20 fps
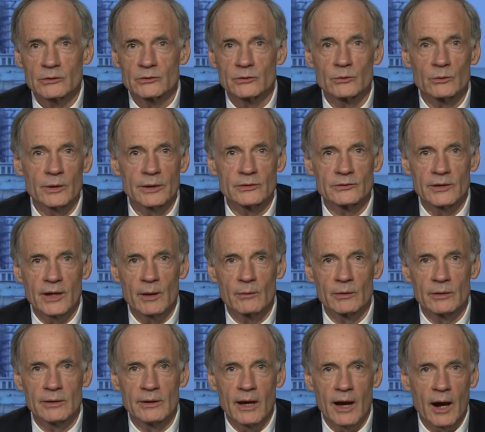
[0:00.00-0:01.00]
to
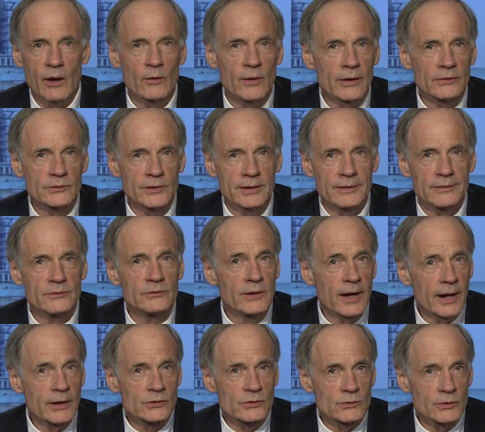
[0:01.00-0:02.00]
re-examine our outdated
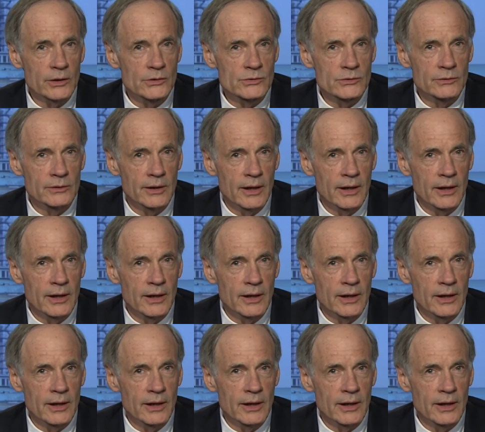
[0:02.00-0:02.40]
tax structure,